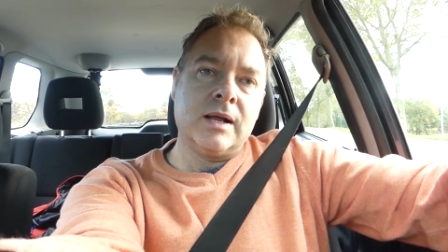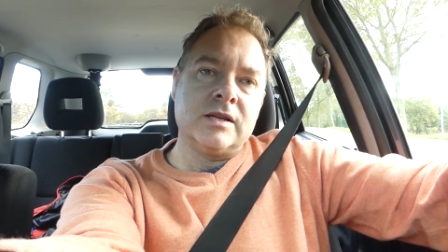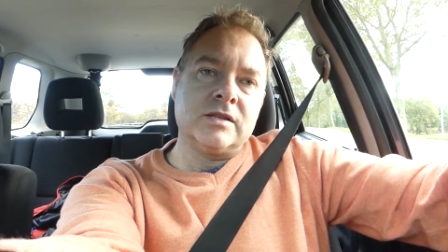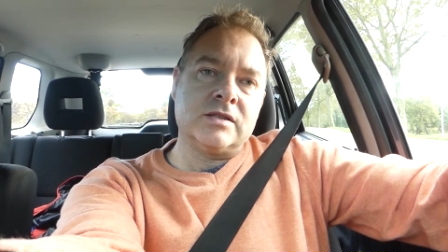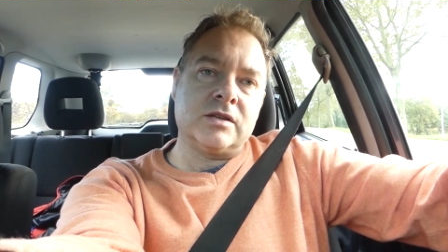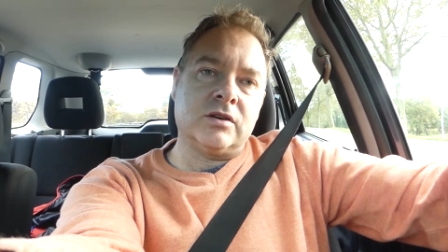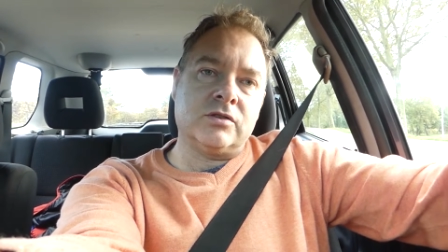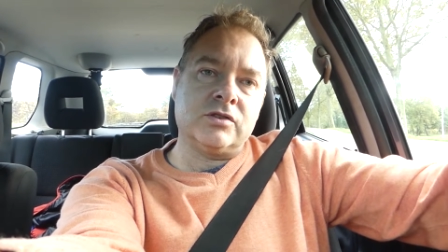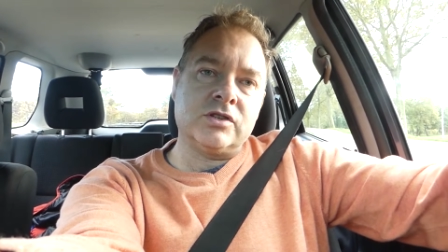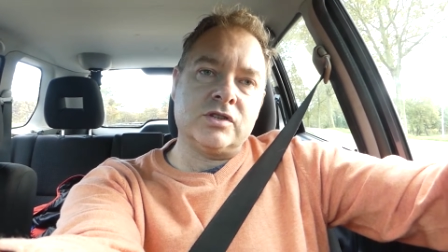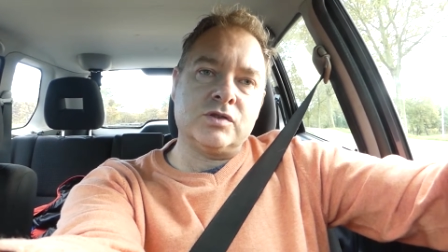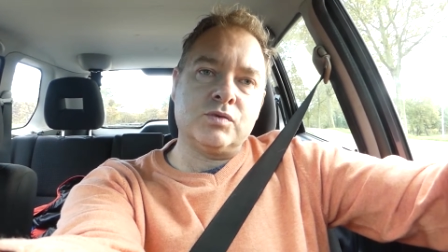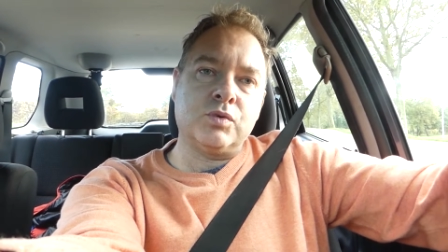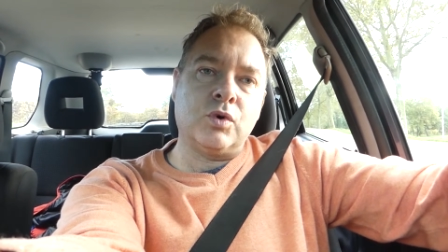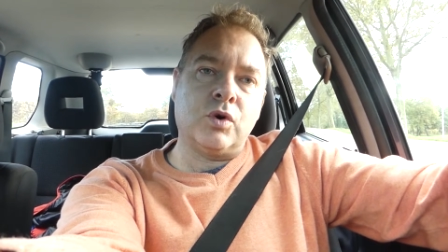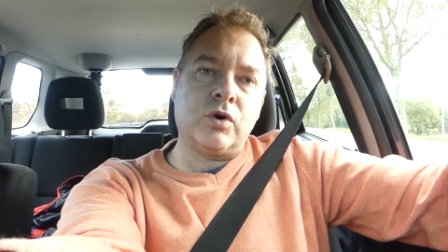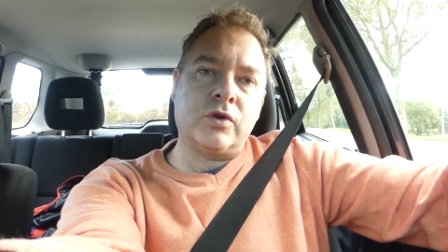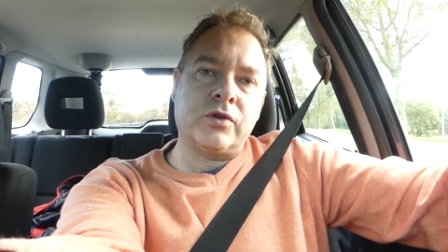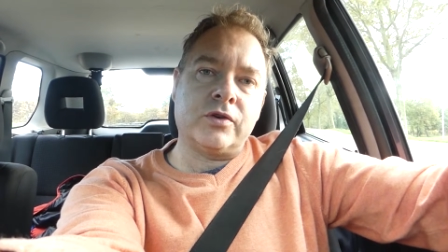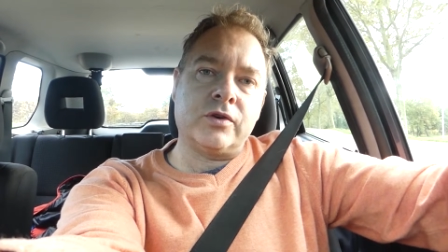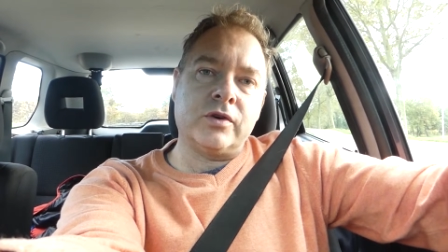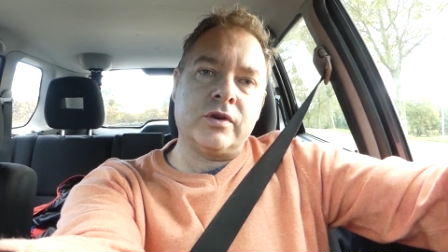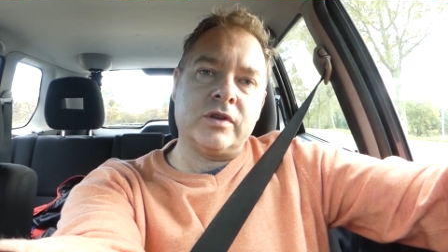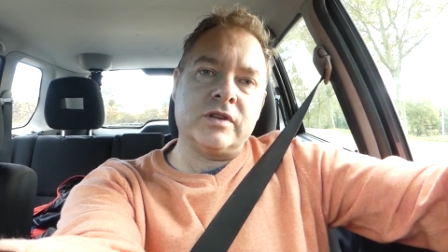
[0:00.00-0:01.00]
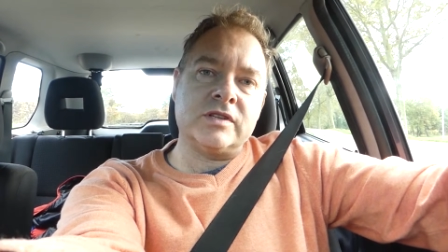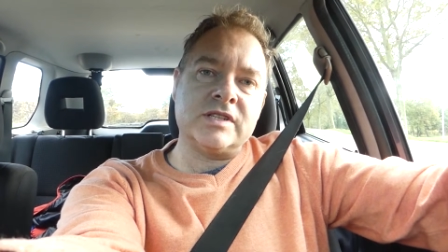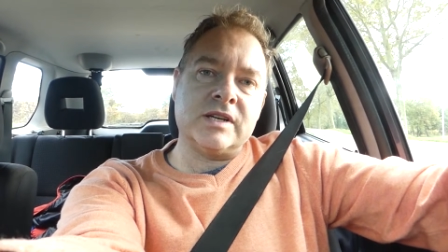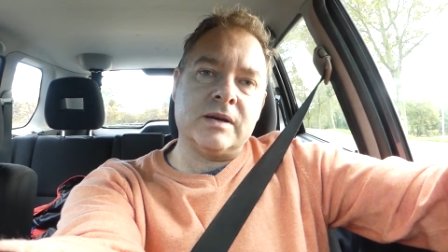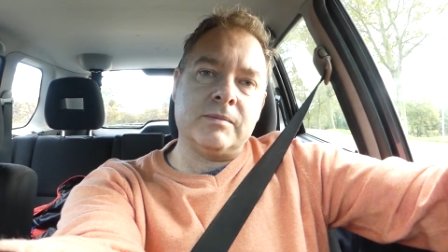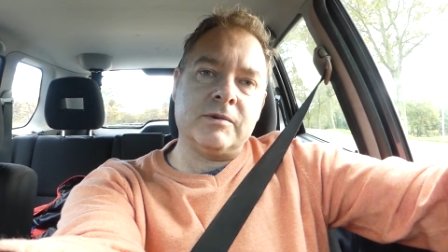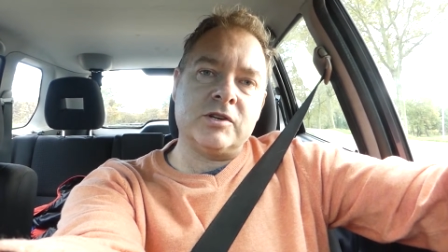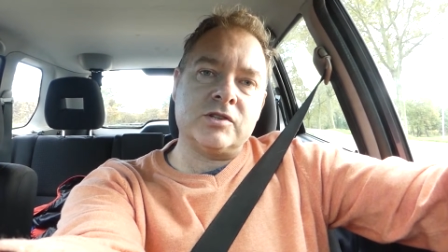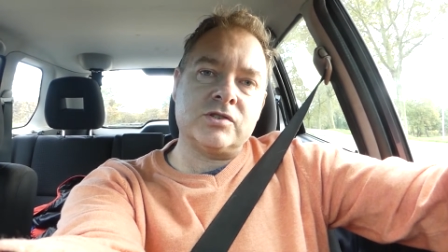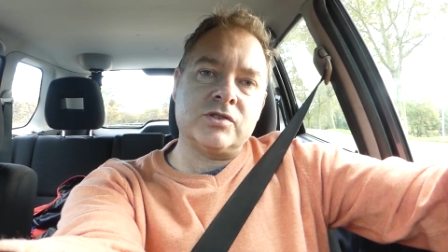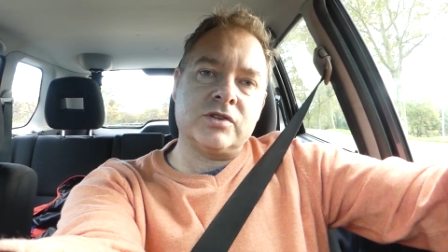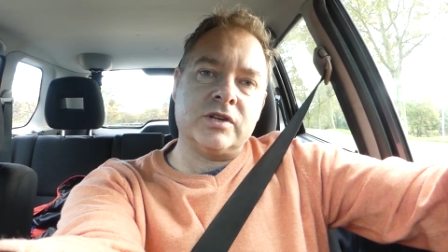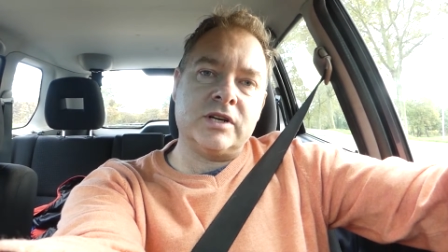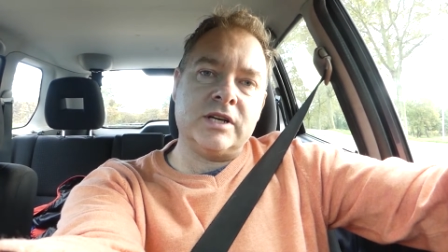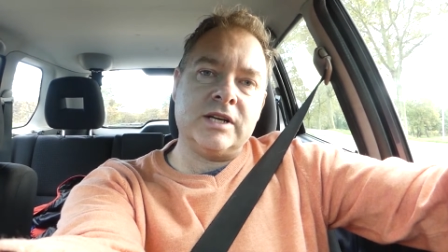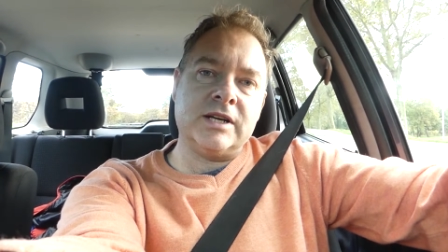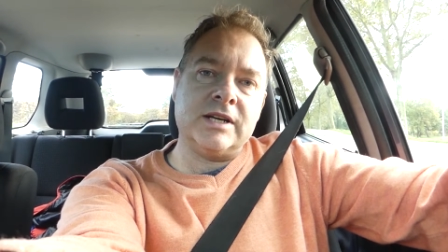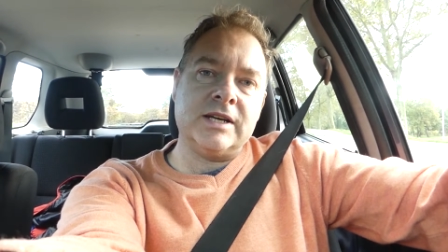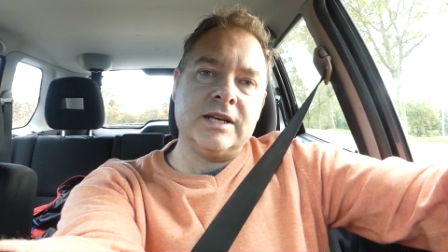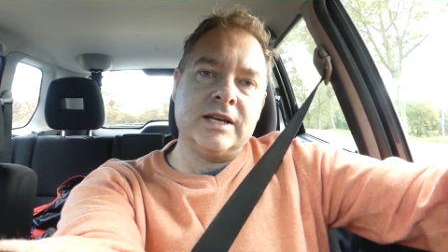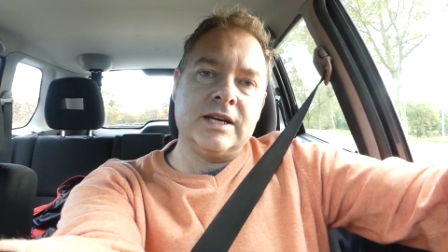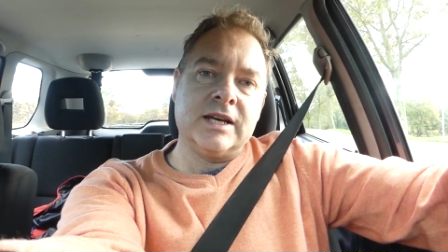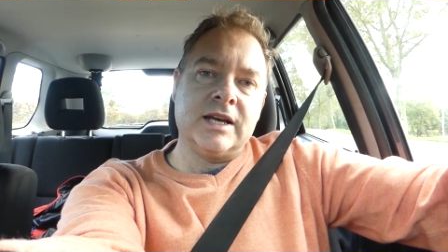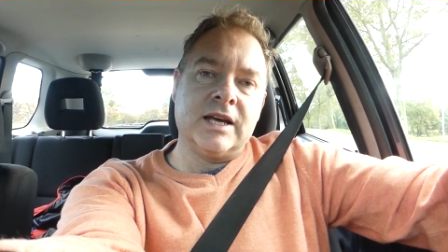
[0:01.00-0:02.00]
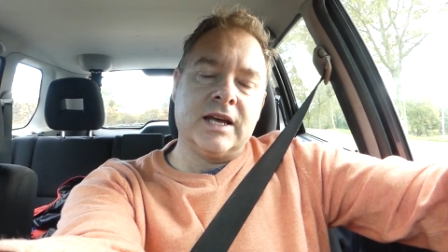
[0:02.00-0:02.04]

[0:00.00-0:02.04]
So I'll just walk through the cemetery